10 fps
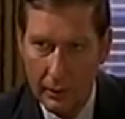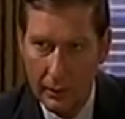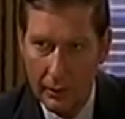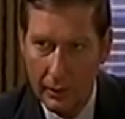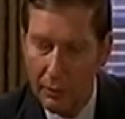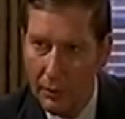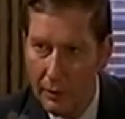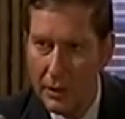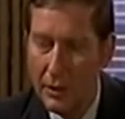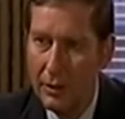The
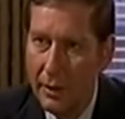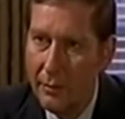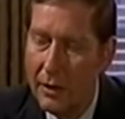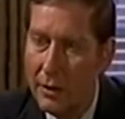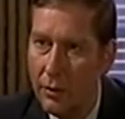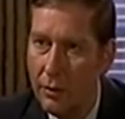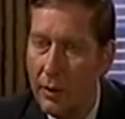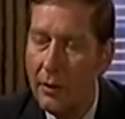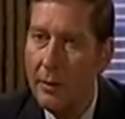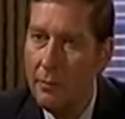point, Mr. Graham, is that you don't
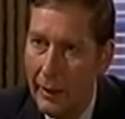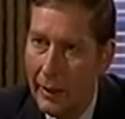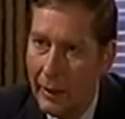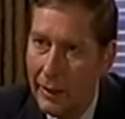have any money.